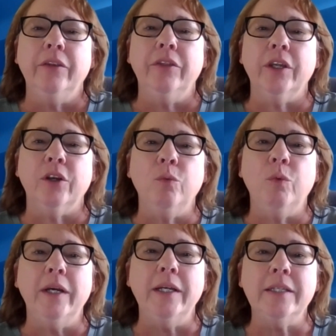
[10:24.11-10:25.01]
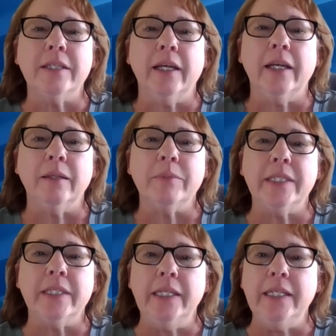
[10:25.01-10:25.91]
there was
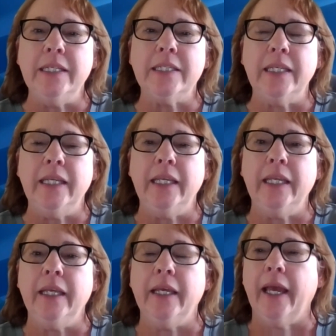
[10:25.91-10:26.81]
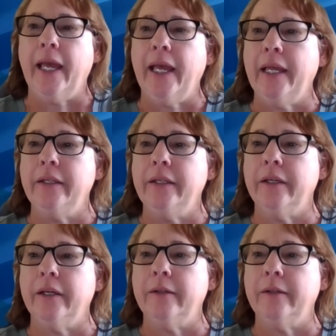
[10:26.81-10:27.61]
CDC had